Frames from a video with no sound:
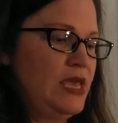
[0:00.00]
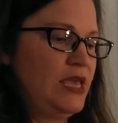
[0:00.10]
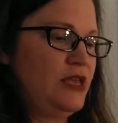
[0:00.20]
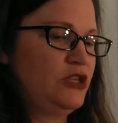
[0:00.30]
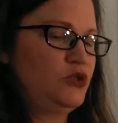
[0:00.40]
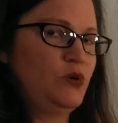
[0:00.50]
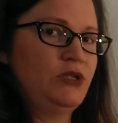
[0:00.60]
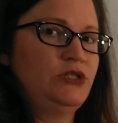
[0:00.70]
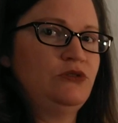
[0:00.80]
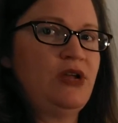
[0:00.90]
English
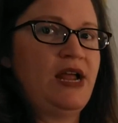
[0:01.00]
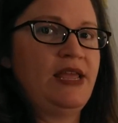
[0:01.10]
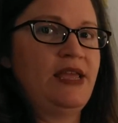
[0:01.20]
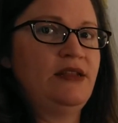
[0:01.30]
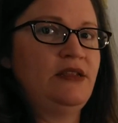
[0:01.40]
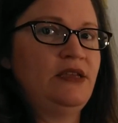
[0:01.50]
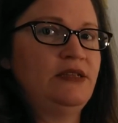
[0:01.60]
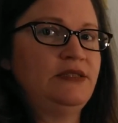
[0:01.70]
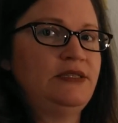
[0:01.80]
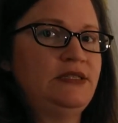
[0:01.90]
words do not end
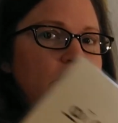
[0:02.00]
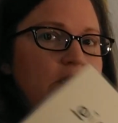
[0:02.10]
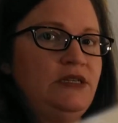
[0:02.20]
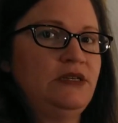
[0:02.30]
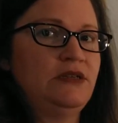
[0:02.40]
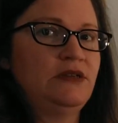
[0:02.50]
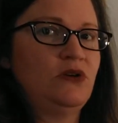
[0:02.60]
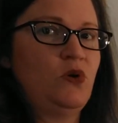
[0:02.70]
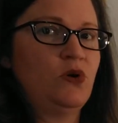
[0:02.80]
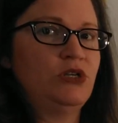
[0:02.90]
in C
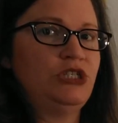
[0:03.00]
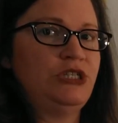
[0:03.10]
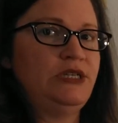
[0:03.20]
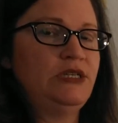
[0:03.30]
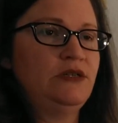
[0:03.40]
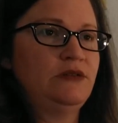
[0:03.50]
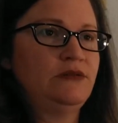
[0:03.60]
or G?